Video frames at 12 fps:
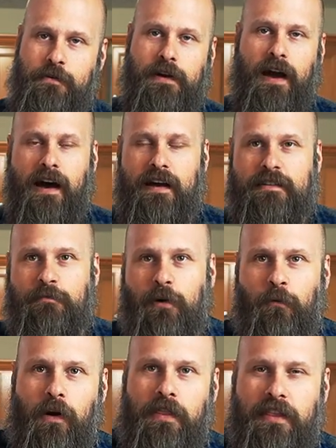you guys,
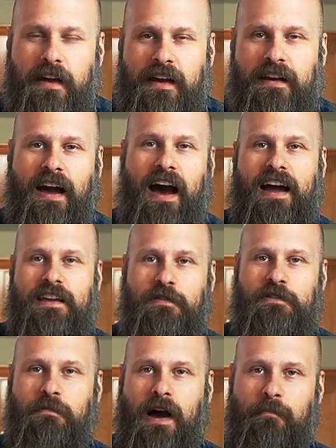but one thing I
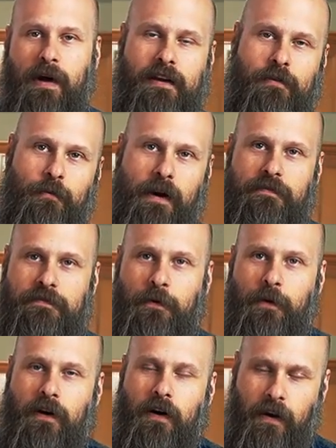use my microwave
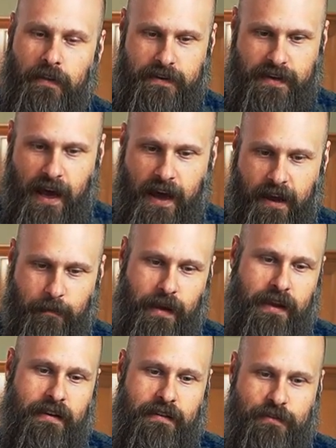for all the time
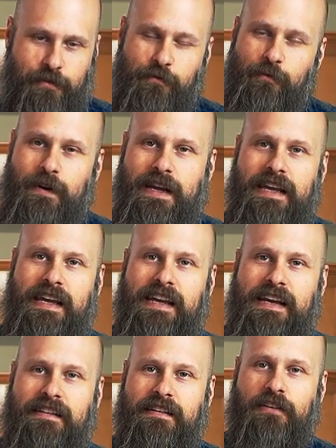is to
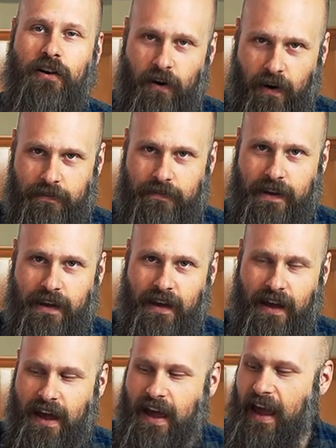reheat coffee.
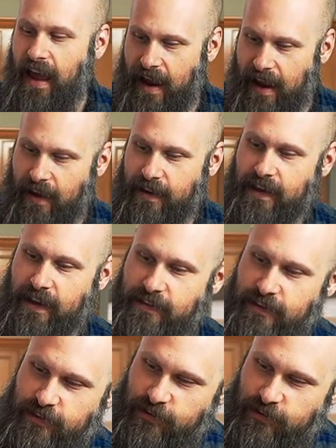And it's